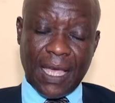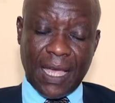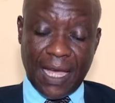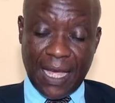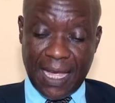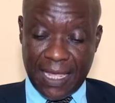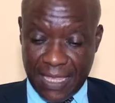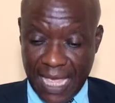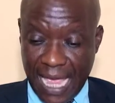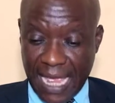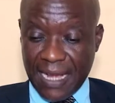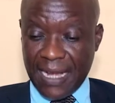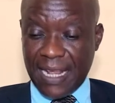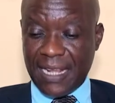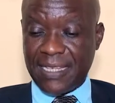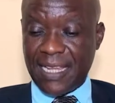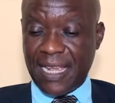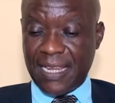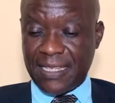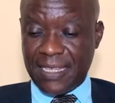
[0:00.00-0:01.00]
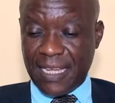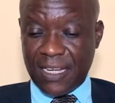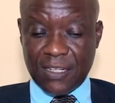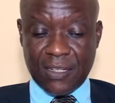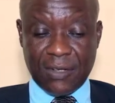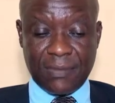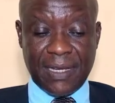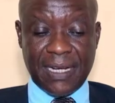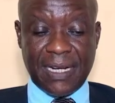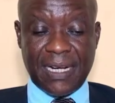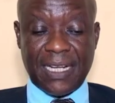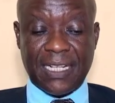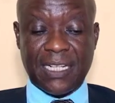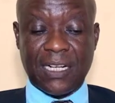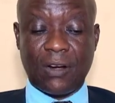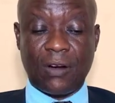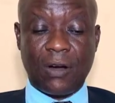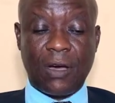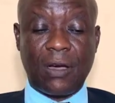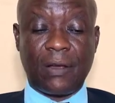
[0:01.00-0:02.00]
And then, ladies and gentlemen,
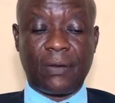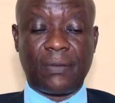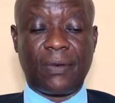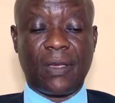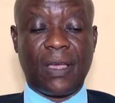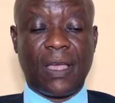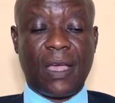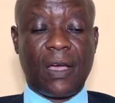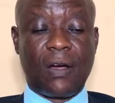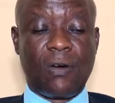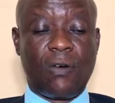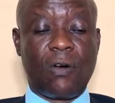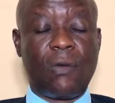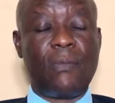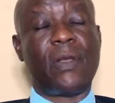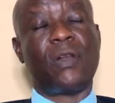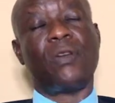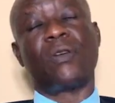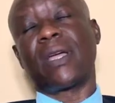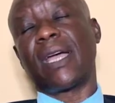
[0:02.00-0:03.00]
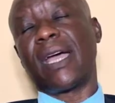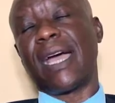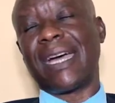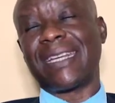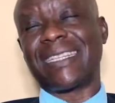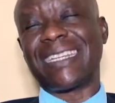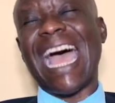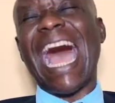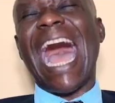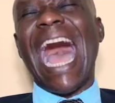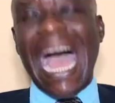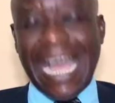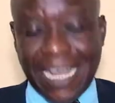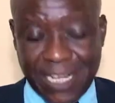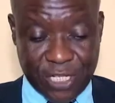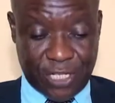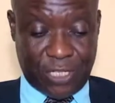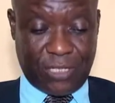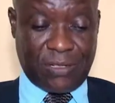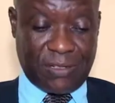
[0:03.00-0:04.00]
later on, we'll be looking at
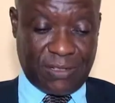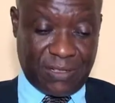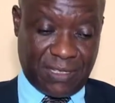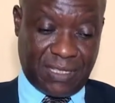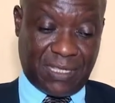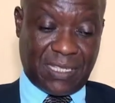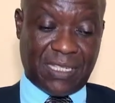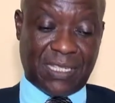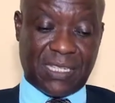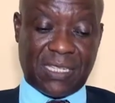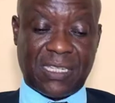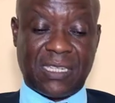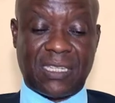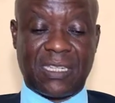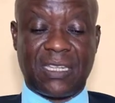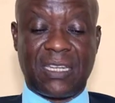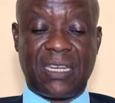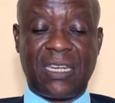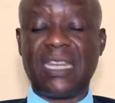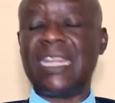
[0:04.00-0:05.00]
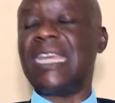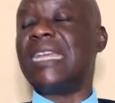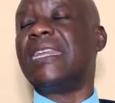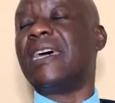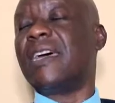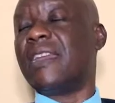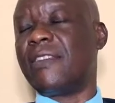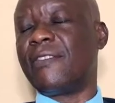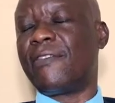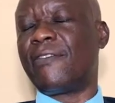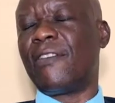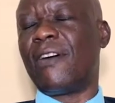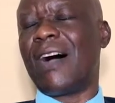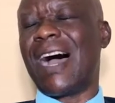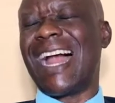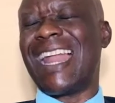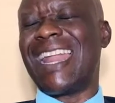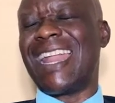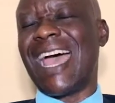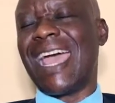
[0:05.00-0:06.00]
actions needed for
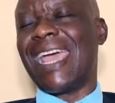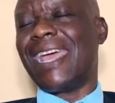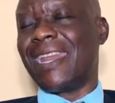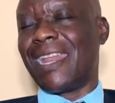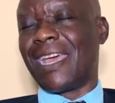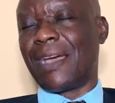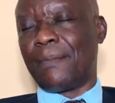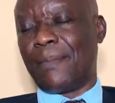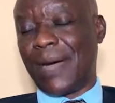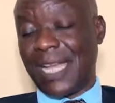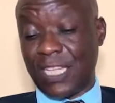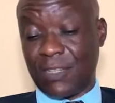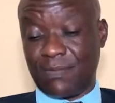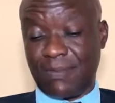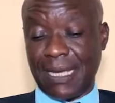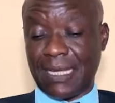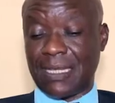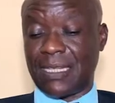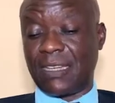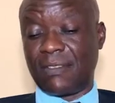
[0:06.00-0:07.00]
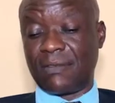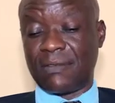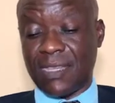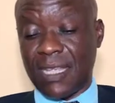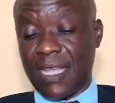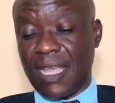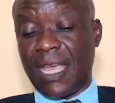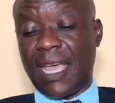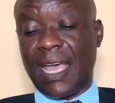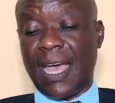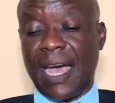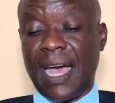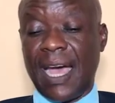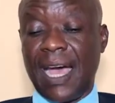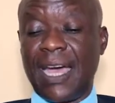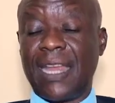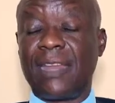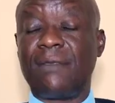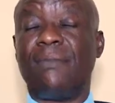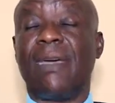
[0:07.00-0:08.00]
aligning perspectives
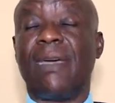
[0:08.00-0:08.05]
and